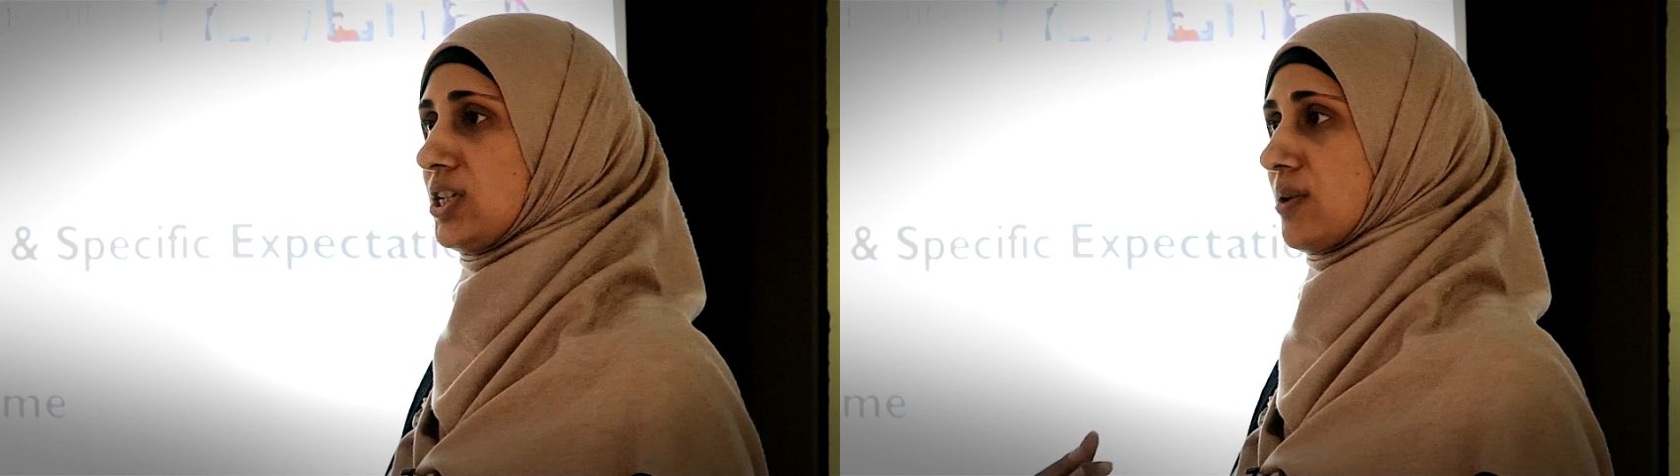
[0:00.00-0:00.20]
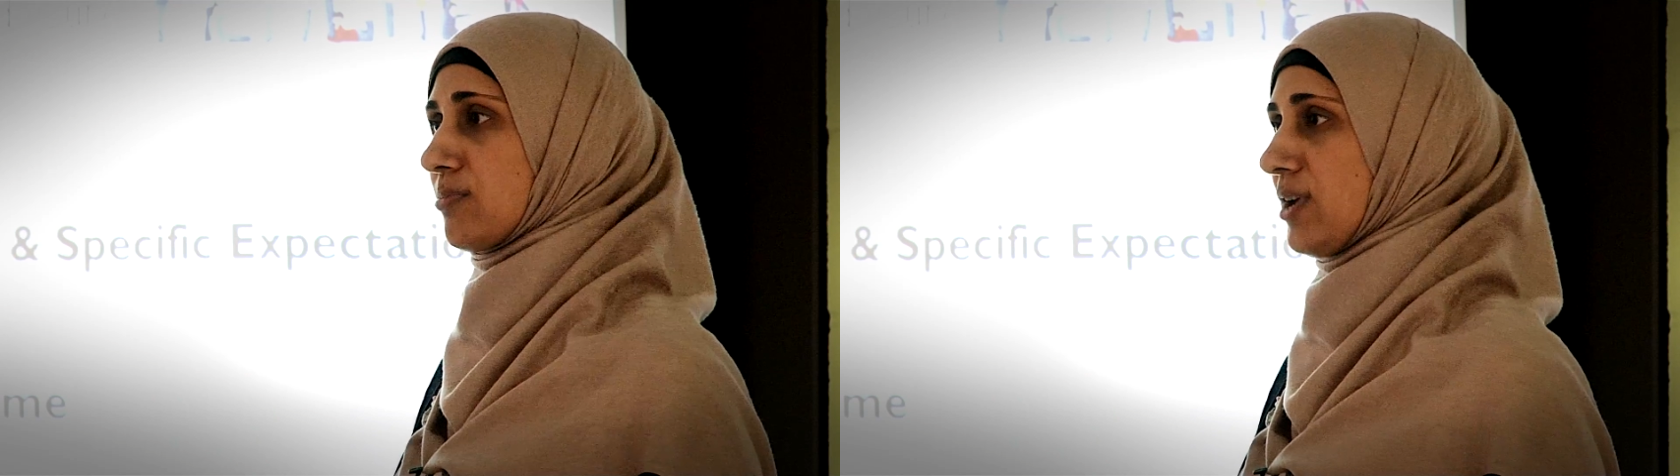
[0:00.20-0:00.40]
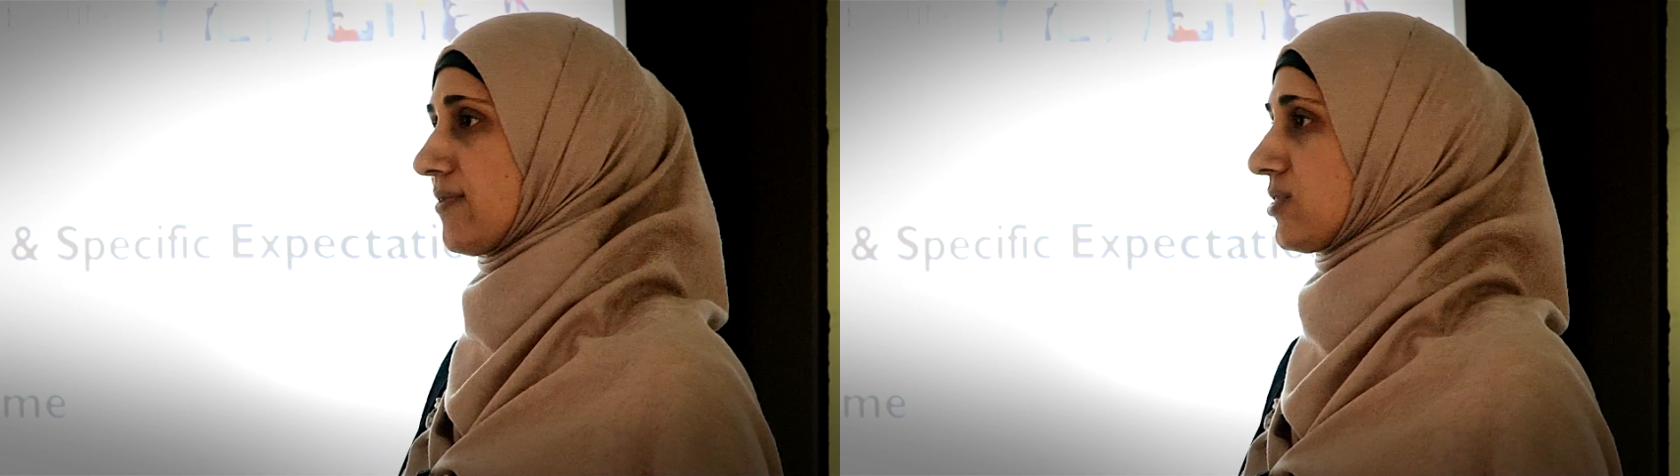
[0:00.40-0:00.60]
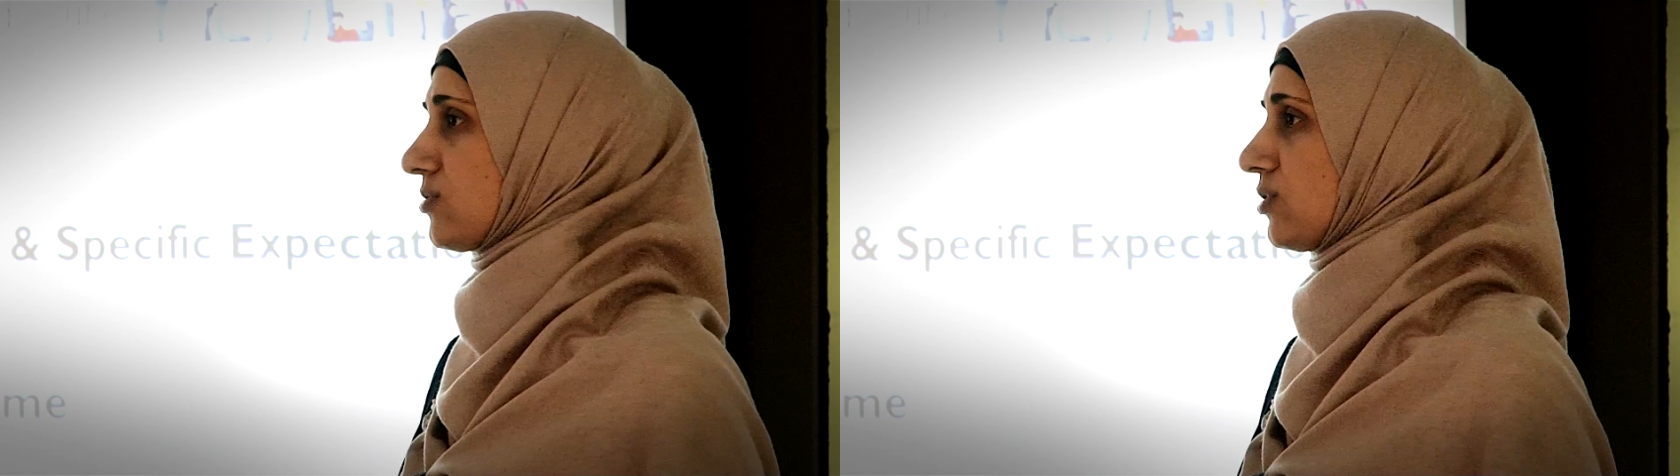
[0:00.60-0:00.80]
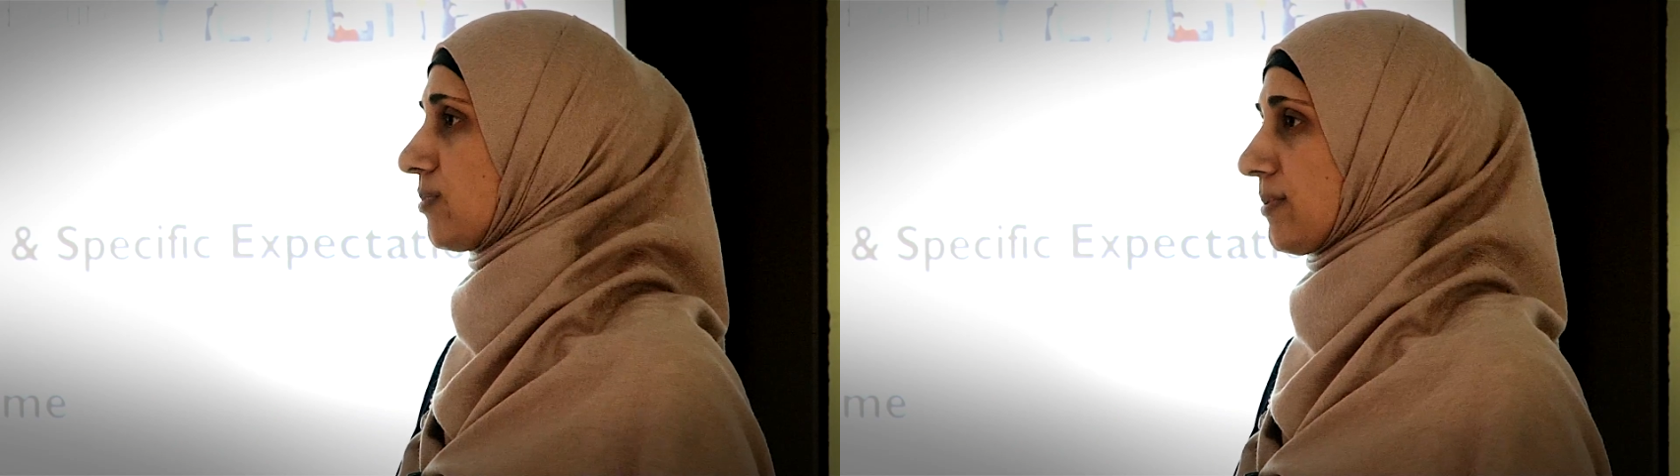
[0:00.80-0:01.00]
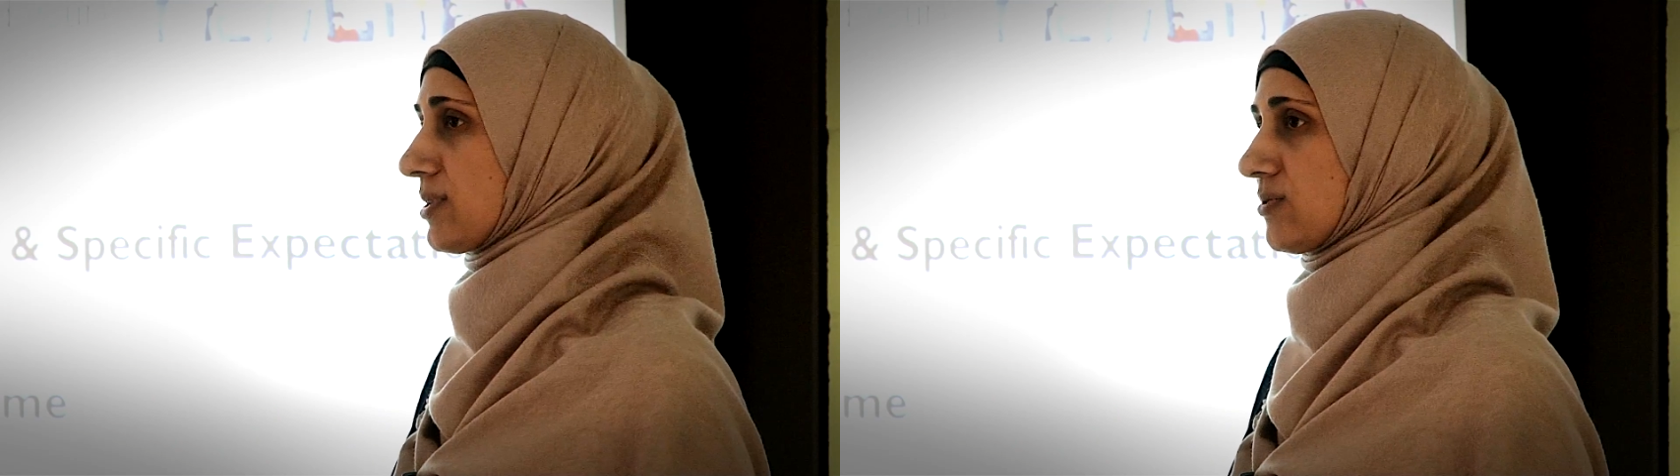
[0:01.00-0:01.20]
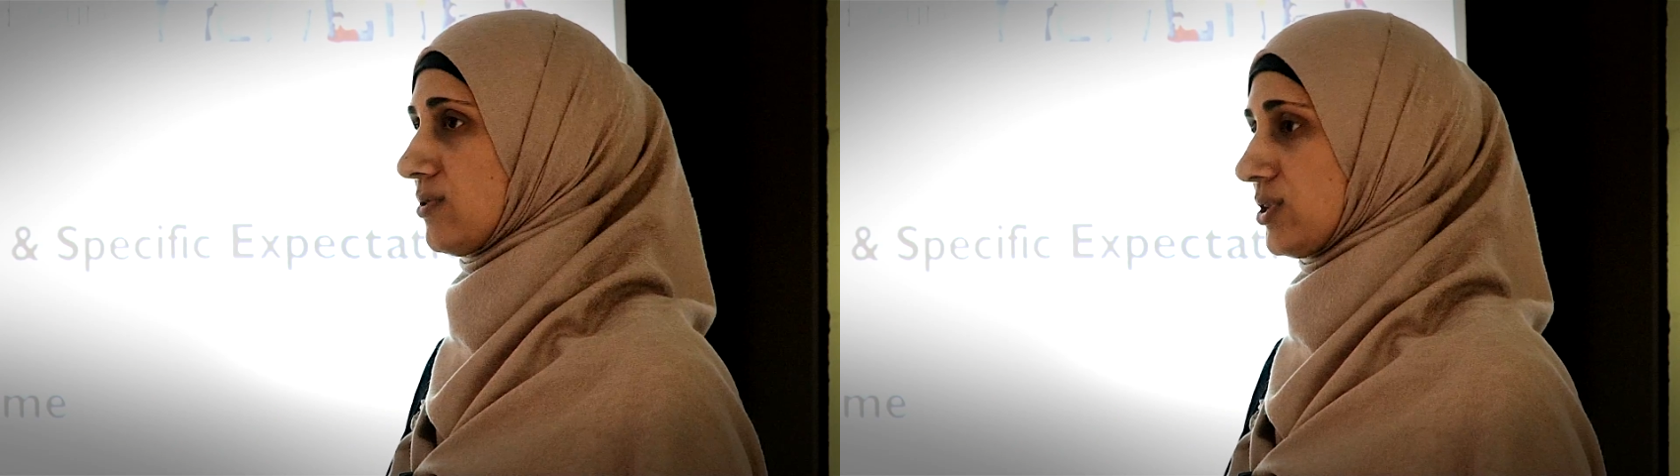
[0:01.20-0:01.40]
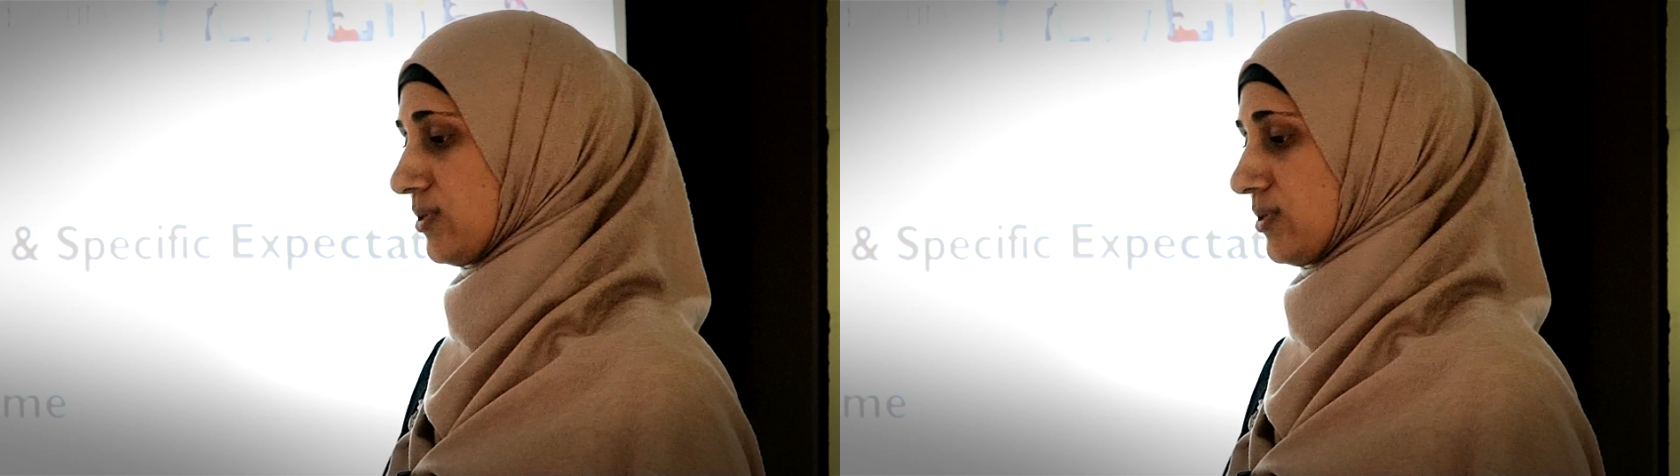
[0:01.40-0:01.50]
teaching in private school or public school,